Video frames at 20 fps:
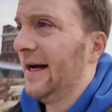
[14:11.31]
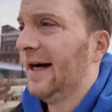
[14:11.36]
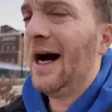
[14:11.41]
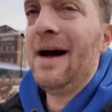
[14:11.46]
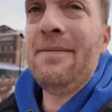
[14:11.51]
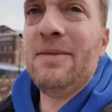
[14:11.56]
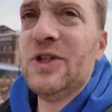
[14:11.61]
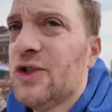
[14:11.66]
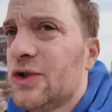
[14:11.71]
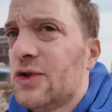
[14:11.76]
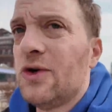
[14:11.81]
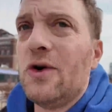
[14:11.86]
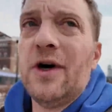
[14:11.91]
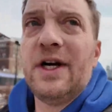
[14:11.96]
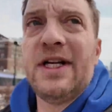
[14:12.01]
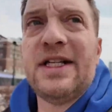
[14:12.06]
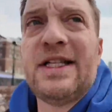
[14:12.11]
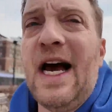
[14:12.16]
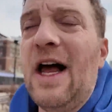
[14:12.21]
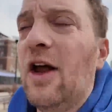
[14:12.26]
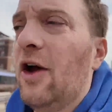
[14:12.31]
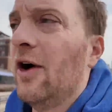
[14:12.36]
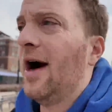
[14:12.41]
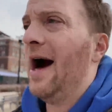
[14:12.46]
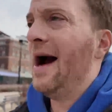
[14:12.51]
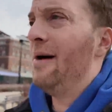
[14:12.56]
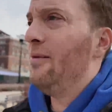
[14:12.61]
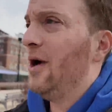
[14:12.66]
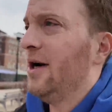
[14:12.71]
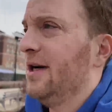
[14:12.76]
like, I'm a
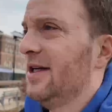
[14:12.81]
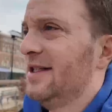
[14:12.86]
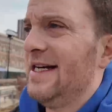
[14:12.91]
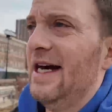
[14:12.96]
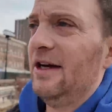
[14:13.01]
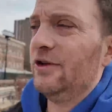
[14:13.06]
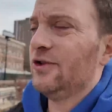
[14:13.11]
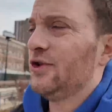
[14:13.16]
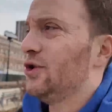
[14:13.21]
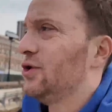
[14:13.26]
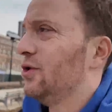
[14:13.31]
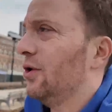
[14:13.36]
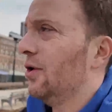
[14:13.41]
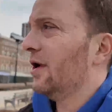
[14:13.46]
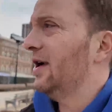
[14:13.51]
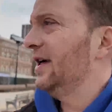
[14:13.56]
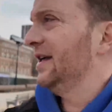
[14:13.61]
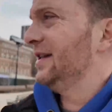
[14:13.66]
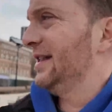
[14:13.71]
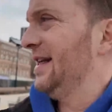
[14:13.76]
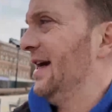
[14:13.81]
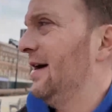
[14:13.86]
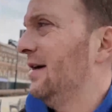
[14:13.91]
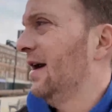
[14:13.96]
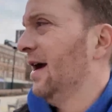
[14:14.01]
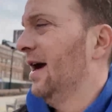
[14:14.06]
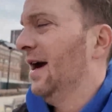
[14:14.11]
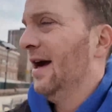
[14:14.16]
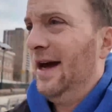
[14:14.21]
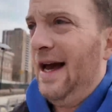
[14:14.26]
storyteller, I want to tell stories.
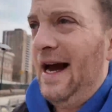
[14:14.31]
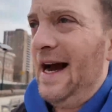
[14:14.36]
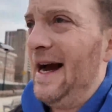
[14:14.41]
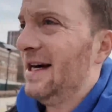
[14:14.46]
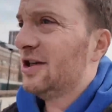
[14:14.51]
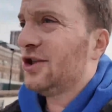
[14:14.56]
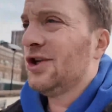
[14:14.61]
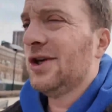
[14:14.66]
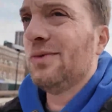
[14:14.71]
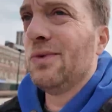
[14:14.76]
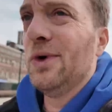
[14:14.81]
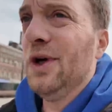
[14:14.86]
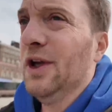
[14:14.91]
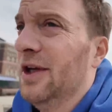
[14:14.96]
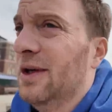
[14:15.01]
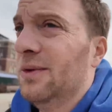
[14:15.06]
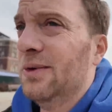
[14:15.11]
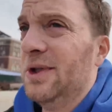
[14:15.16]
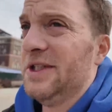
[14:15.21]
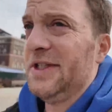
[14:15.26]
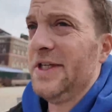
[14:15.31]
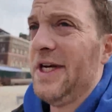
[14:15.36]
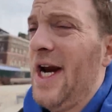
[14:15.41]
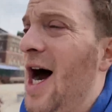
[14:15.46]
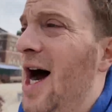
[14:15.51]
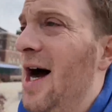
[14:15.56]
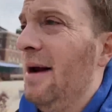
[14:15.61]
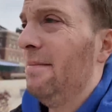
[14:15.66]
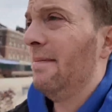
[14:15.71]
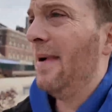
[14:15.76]
That actually really was
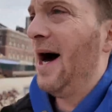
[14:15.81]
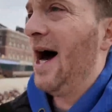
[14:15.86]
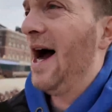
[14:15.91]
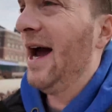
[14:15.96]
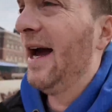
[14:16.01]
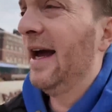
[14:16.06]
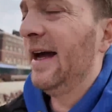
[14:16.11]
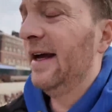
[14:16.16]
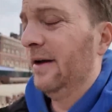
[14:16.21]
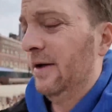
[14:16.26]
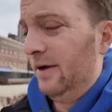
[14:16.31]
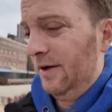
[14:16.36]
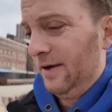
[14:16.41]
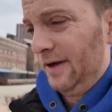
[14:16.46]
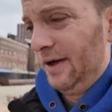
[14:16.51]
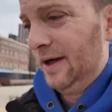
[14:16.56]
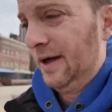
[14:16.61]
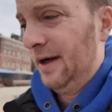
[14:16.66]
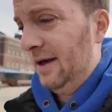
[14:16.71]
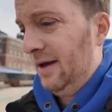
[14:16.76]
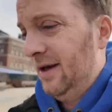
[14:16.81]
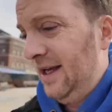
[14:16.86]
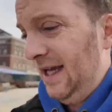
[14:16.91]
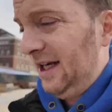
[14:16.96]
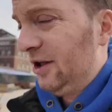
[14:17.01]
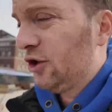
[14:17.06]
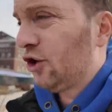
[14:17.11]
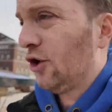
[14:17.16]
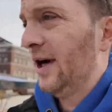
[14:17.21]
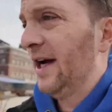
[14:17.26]
not my
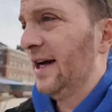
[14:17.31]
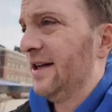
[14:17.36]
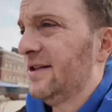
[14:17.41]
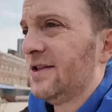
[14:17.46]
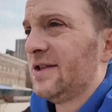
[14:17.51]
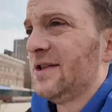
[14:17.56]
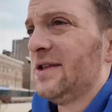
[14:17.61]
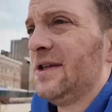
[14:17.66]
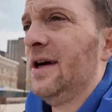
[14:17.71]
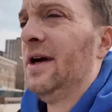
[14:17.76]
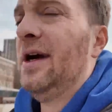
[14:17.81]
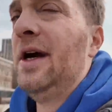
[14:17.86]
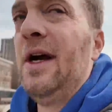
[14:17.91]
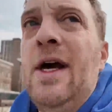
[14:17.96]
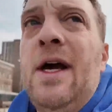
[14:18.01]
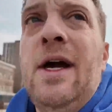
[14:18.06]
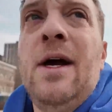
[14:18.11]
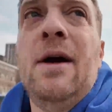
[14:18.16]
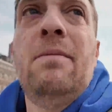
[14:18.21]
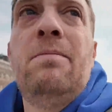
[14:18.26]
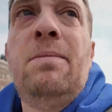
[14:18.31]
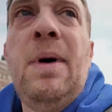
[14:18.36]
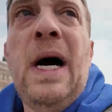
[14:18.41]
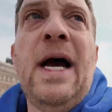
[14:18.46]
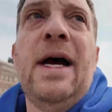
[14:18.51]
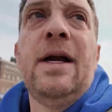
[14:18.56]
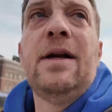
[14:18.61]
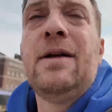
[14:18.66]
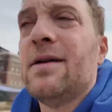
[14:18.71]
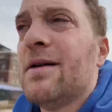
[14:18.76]
interest.
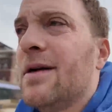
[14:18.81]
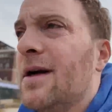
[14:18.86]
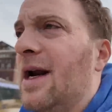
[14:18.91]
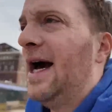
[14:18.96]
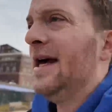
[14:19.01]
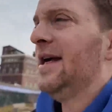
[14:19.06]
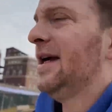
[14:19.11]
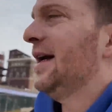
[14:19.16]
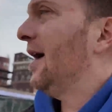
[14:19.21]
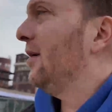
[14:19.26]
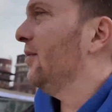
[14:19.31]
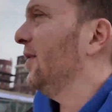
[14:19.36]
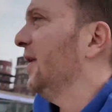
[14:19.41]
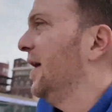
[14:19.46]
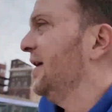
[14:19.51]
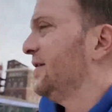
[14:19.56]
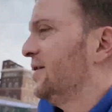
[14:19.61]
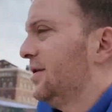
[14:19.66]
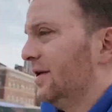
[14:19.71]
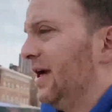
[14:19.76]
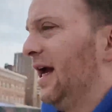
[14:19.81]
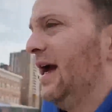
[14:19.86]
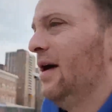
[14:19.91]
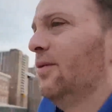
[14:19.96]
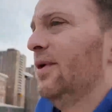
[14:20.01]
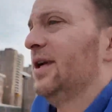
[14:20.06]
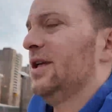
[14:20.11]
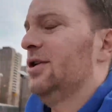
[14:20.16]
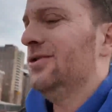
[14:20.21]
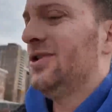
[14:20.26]
But I think I realized,
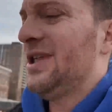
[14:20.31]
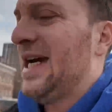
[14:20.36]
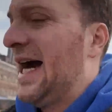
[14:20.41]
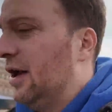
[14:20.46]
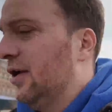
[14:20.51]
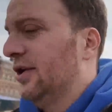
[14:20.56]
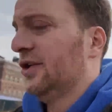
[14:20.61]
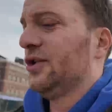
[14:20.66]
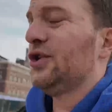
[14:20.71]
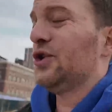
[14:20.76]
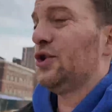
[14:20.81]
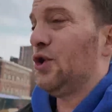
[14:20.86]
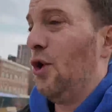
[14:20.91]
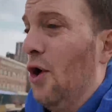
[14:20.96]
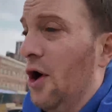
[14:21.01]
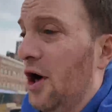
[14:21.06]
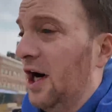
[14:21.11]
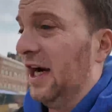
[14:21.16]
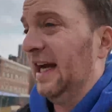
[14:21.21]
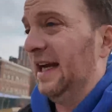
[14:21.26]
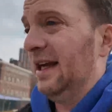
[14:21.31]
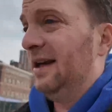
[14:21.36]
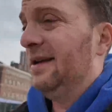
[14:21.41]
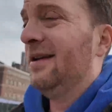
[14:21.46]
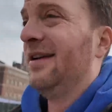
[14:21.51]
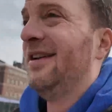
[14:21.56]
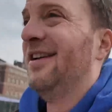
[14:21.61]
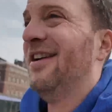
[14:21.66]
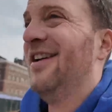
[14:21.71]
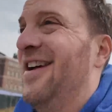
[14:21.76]
okay, when you tell a
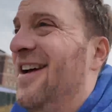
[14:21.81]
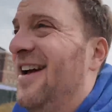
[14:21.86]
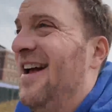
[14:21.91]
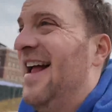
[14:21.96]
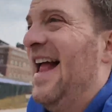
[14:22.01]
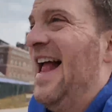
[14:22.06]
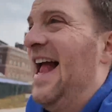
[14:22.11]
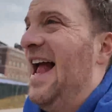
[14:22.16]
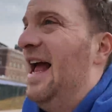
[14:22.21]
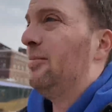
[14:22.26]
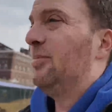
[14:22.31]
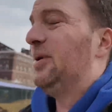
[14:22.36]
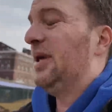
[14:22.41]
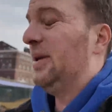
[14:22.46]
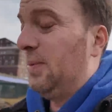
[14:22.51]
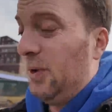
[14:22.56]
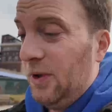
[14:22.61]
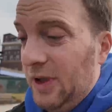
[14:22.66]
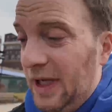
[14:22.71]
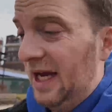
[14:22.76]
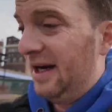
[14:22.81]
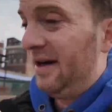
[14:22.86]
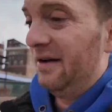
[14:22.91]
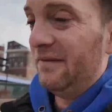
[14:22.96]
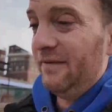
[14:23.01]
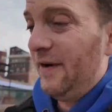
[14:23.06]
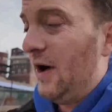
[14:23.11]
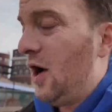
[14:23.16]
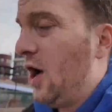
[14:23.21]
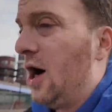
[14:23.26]
story and people get
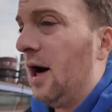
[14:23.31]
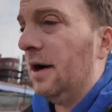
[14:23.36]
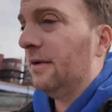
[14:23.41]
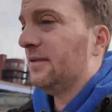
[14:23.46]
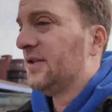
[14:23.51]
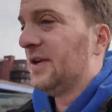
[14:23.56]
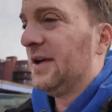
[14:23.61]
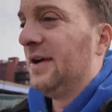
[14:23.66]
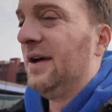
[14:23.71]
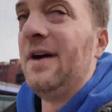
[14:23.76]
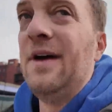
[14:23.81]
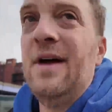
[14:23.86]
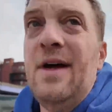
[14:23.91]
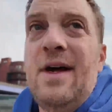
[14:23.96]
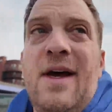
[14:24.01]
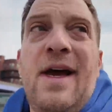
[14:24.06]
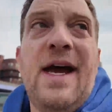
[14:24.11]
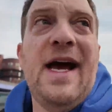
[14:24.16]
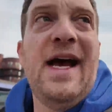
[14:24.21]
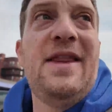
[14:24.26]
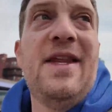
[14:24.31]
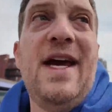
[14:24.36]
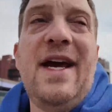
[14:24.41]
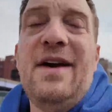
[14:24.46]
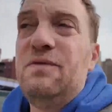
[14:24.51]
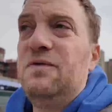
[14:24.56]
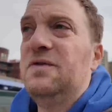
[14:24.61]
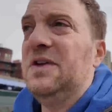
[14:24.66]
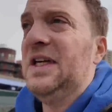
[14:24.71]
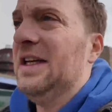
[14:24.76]
involved and they
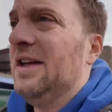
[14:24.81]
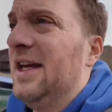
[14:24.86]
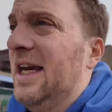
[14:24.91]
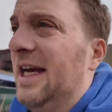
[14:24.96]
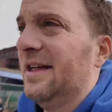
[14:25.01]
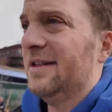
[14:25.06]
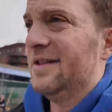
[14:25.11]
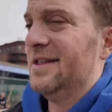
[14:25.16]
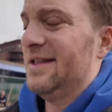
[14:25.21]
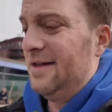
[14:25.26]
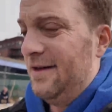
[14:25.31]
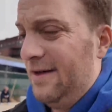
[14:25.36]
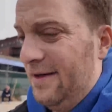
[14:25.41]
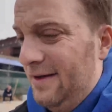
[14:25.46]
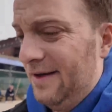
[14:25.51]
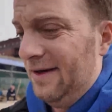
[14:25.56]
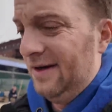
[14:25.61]
have feelings,